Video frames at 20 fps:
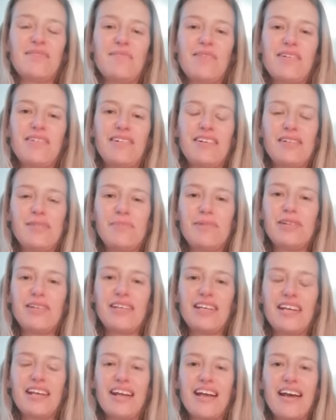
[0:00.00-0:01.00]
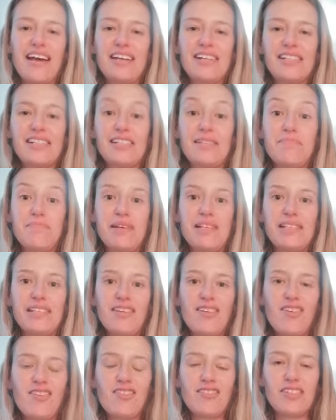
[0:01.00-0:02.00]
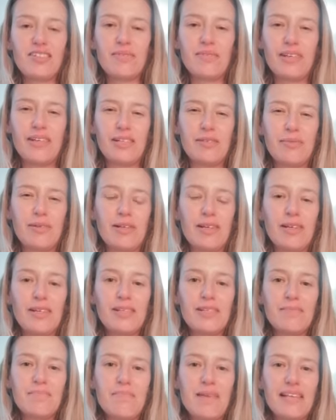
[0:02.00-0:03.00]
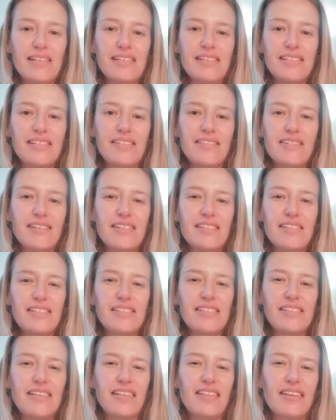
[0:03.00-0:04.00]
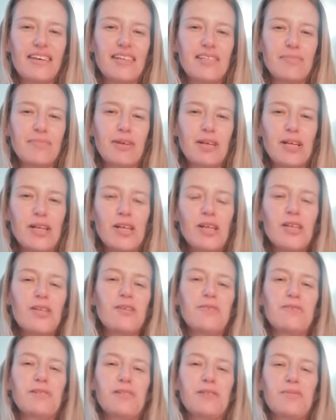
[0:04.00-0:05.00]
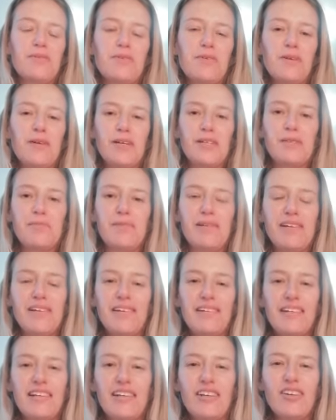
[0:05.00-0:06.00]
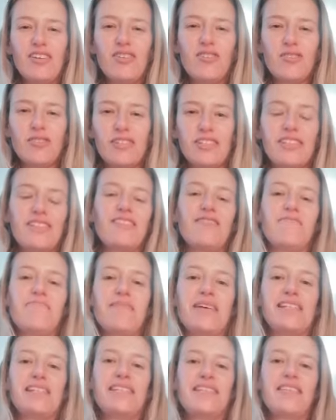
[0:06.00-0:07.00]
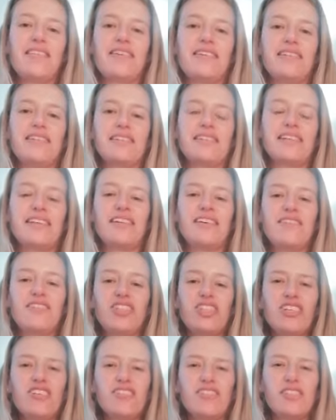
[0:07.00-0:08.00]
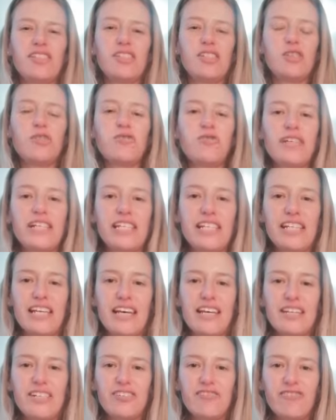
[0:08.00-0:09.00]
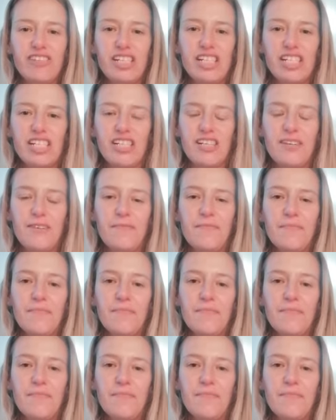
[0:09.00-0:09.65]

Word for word: We are going to be looking at some messy art, we're going to be looking at some messy science, and that is my clue as to what you're going to be learning. Lots of messy things. And I've chosen a story today to read to you.